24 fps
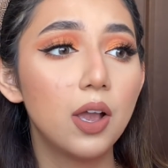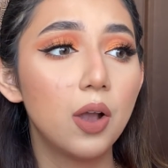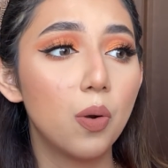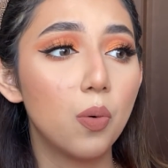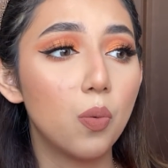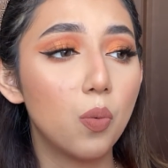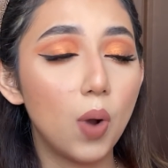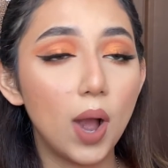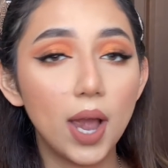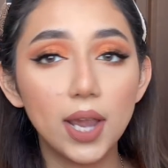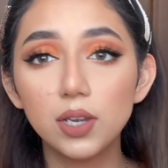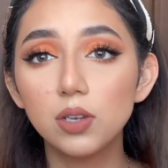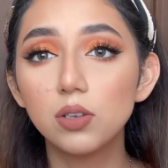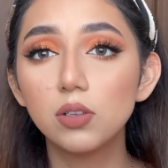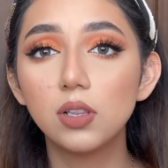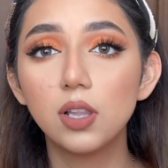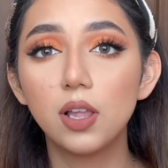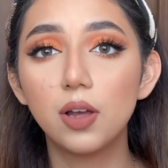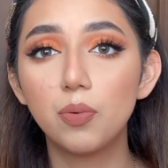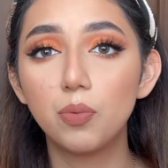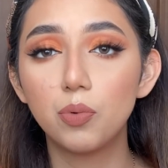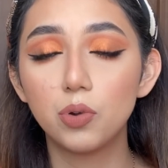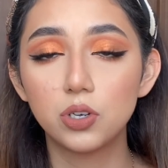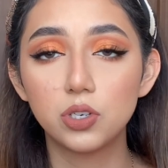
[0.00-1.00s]
why you
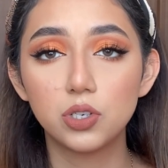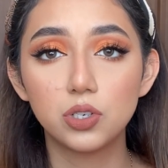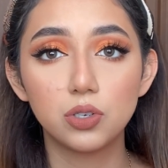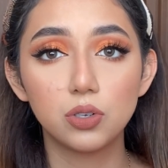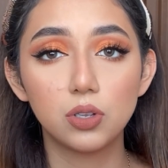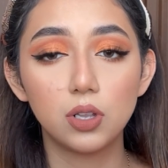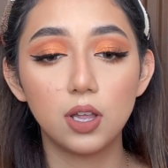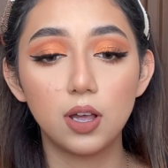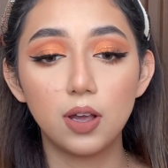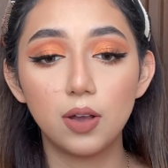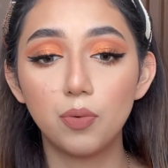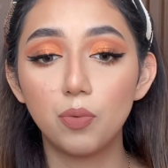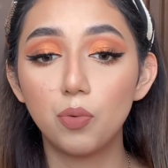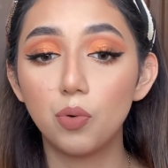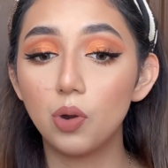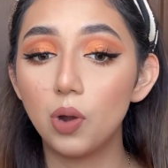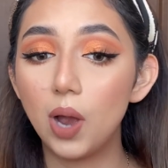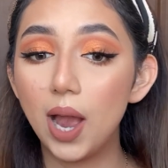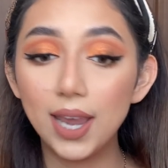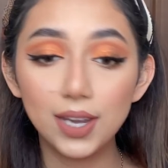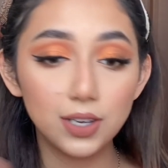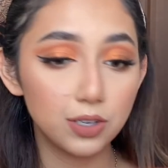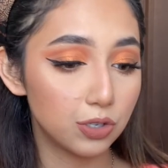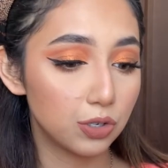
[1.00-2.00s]
love what you love,
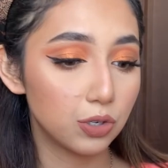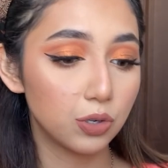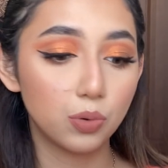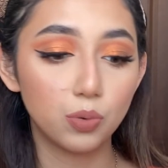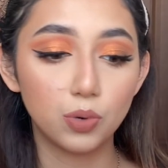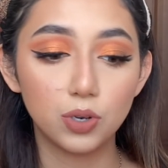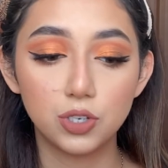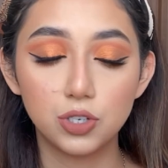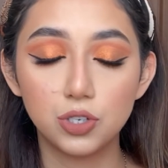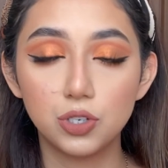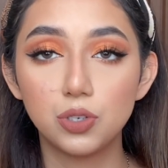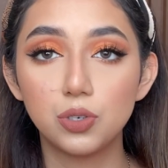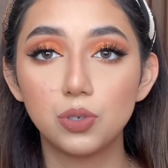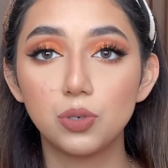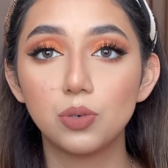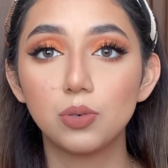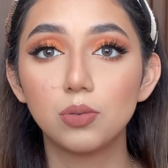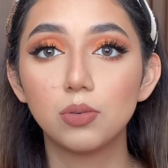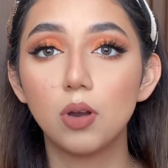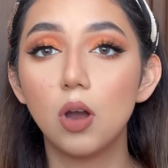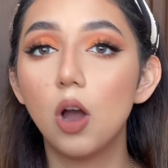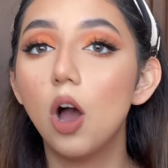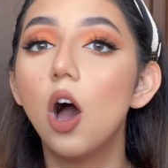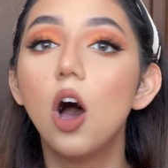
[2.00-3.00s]
why you do what you
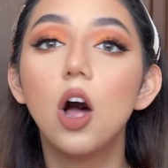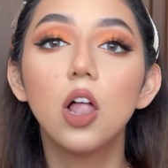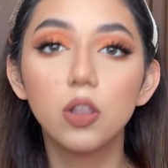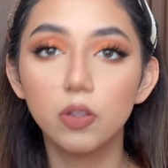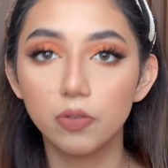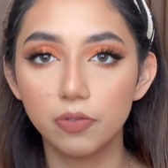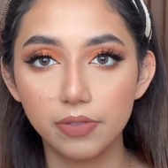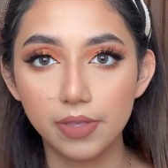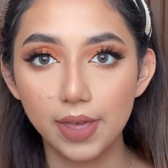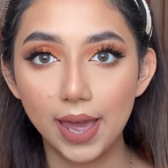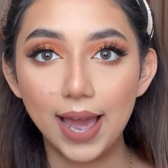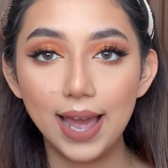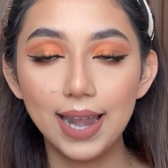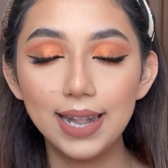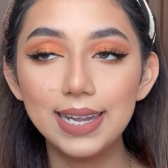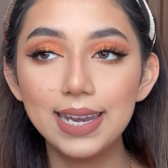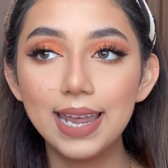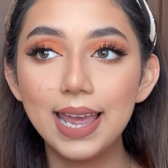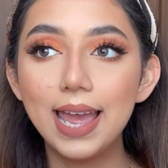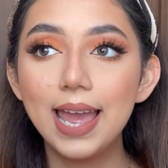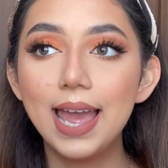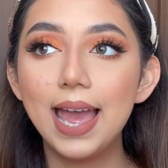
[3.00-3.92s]
do, all of that.